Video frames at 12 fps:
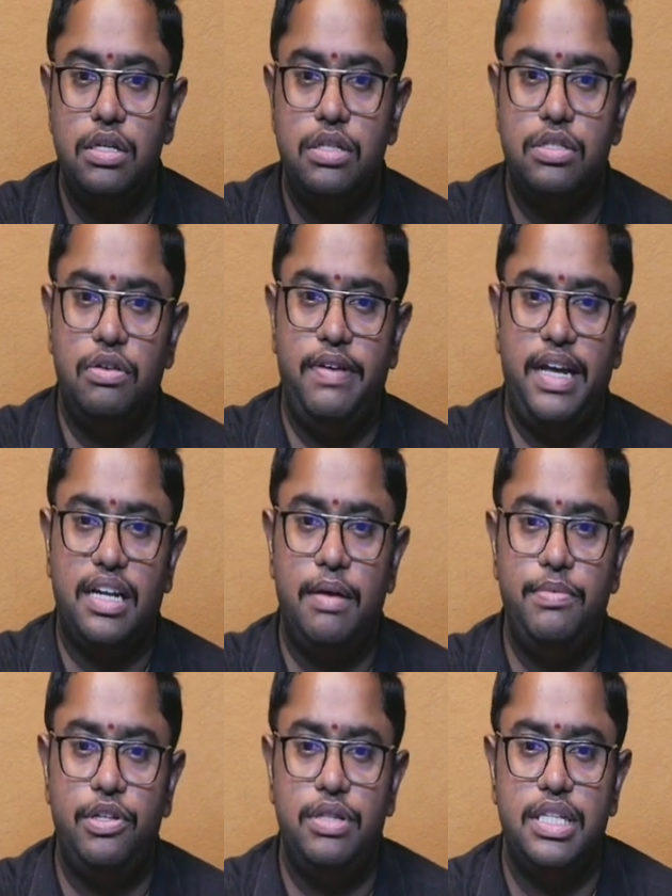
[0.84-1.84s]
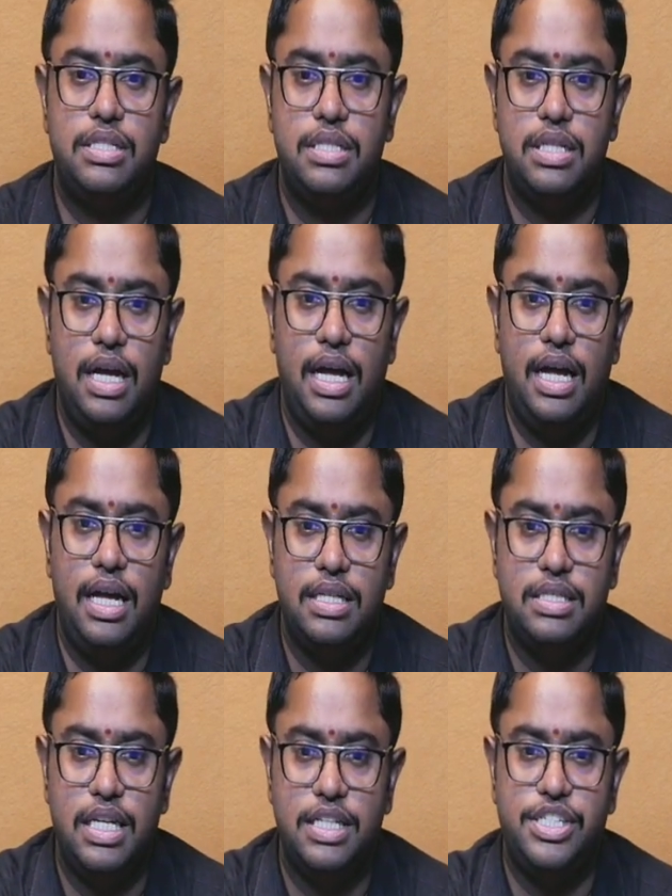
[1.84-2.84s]
So welcome to this
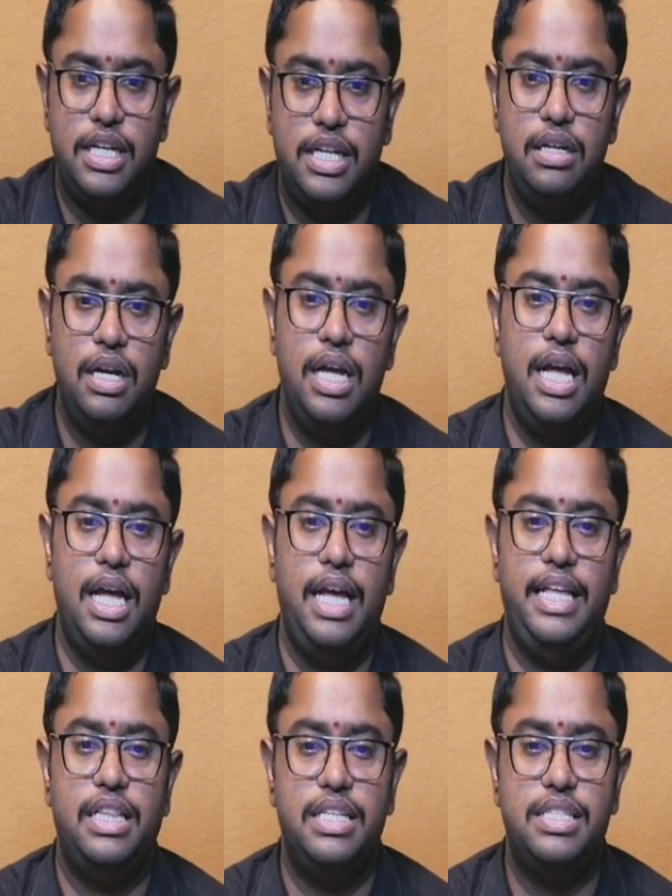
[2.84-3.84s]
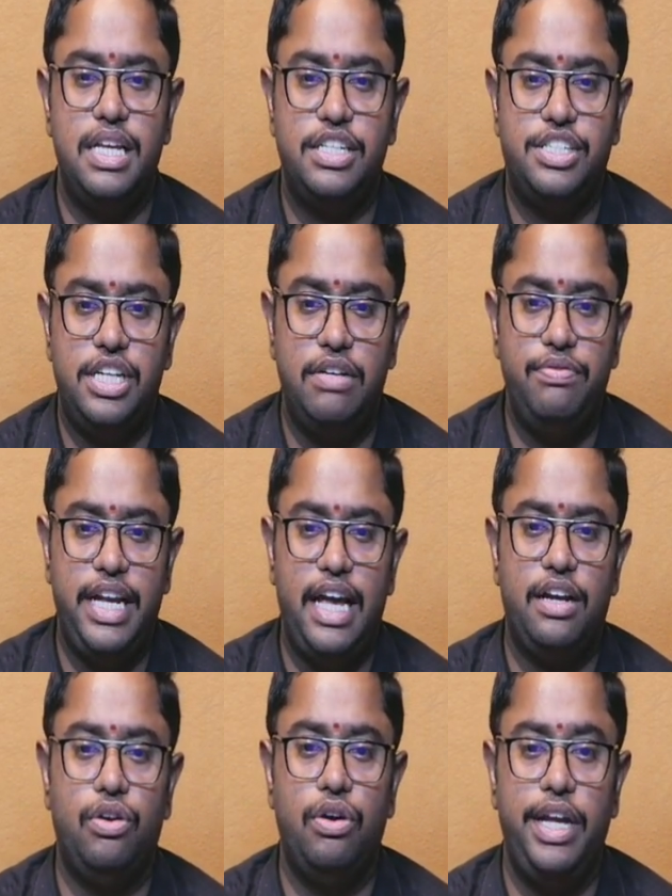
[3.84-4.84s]
session. In this session we
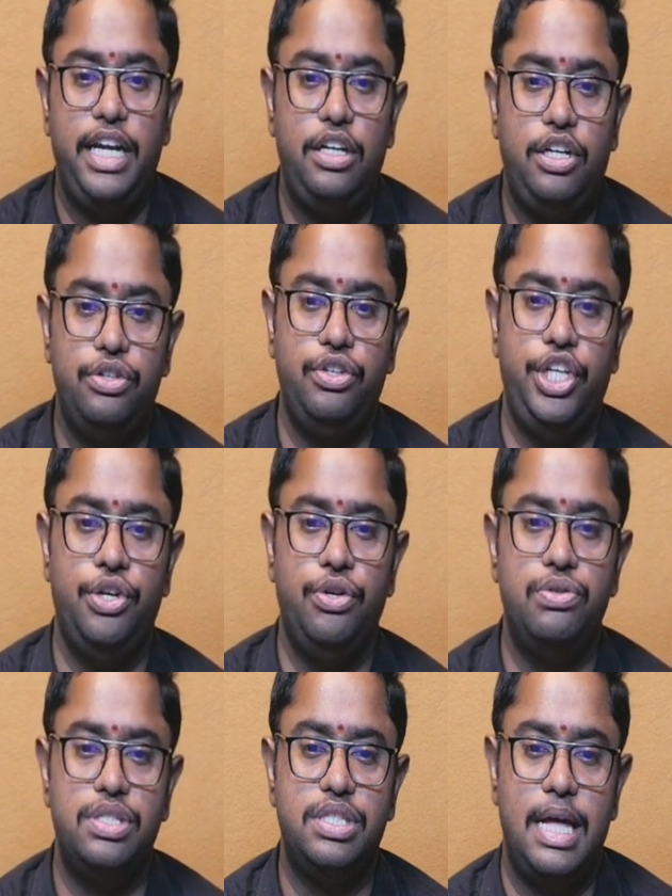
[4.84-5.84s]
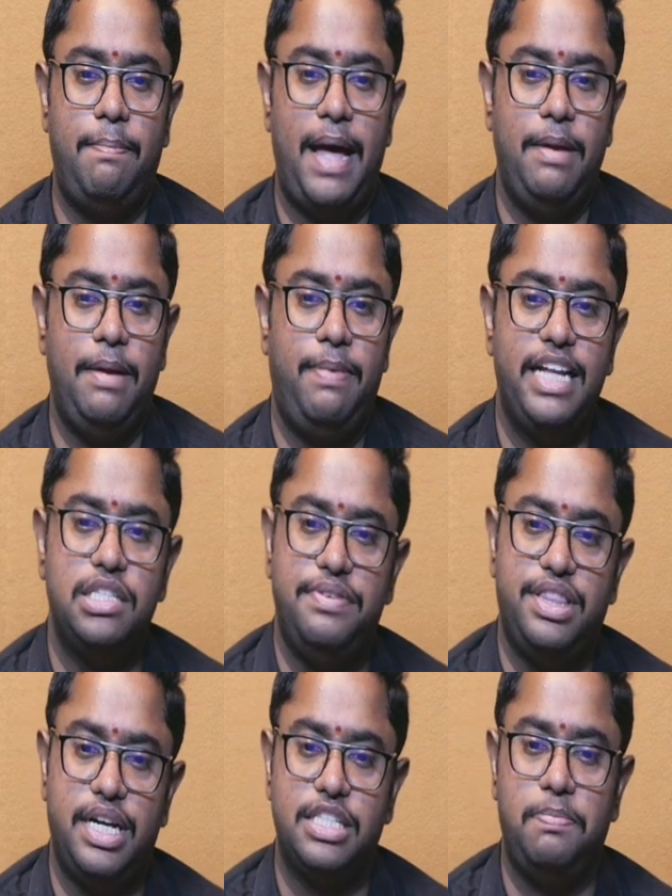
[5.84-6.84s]
are going to use the pipelines
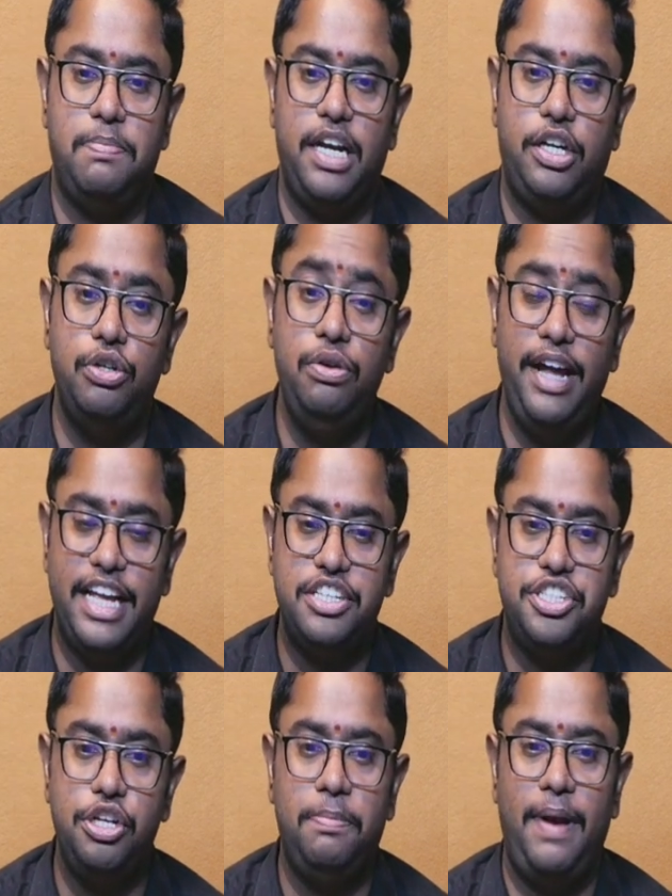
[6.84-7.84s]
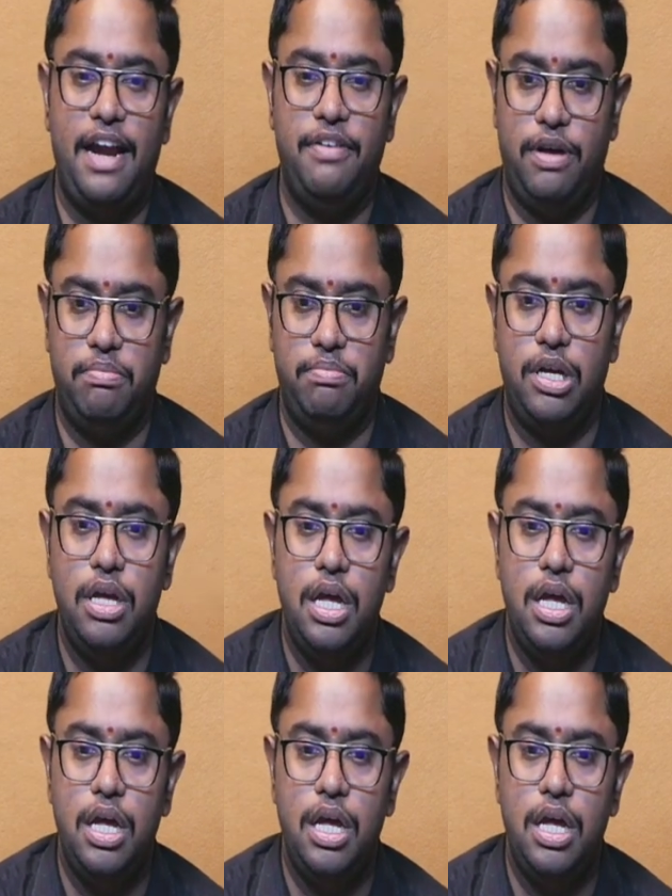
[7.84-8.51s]
with respect to Azure platform.